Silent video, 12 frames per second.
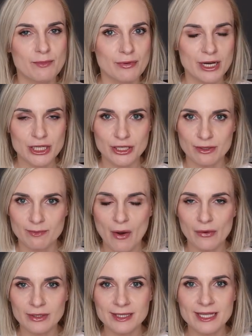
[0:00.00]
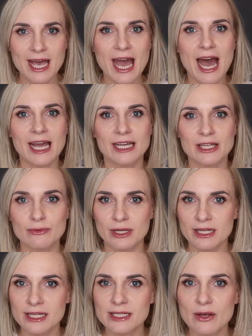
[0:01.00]
pressure points, I can
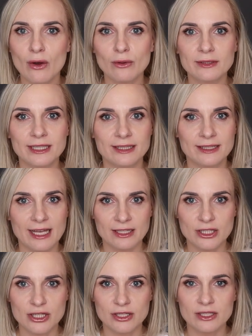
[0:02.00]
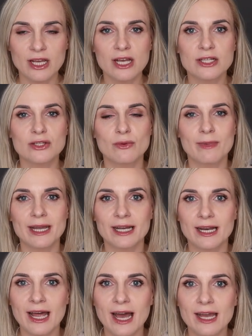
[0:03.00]
release all the tension so my
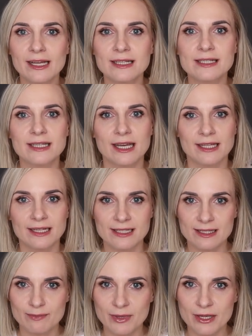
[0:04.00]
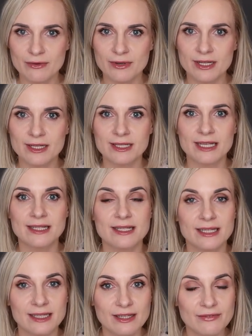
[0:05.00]
clients can experience a
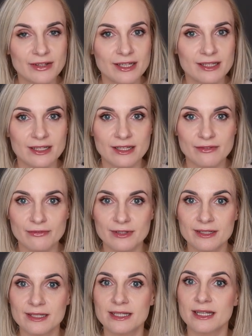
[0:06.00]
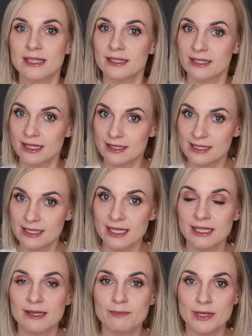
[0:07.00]
significant difference in their
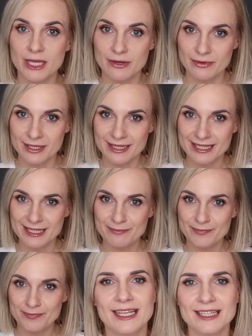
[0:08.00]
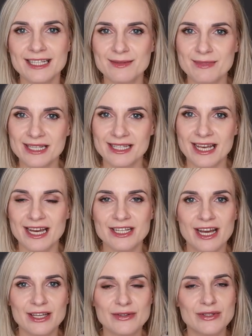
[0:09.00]
skin appearance. In this
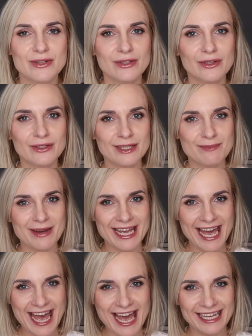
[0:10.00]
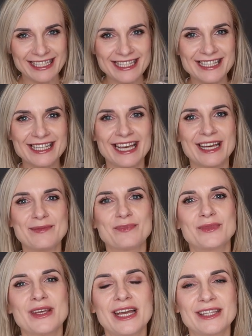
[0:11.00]
massage, I use not only my hands
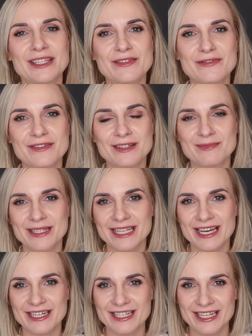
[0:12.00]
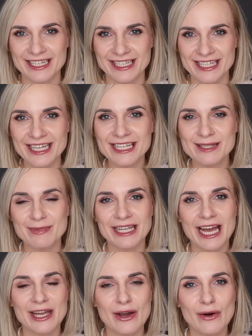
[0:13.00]
and different massage techniques,
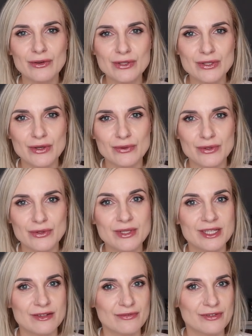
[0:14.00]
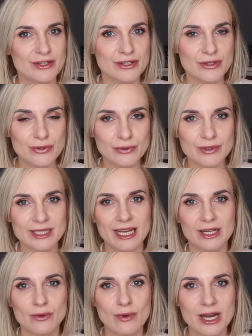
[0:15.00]
but I also use different tools
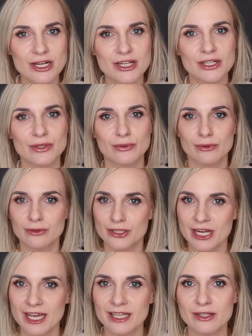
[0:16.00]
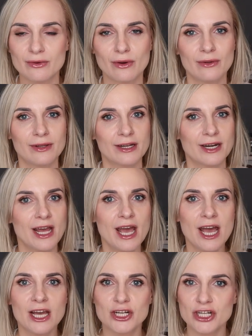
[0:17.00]
like gua sha tool, jade roller,
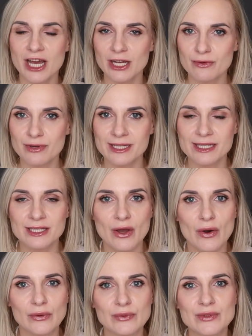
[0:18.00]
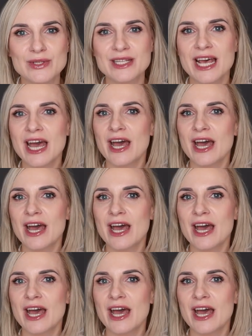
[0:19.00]
chakra stones,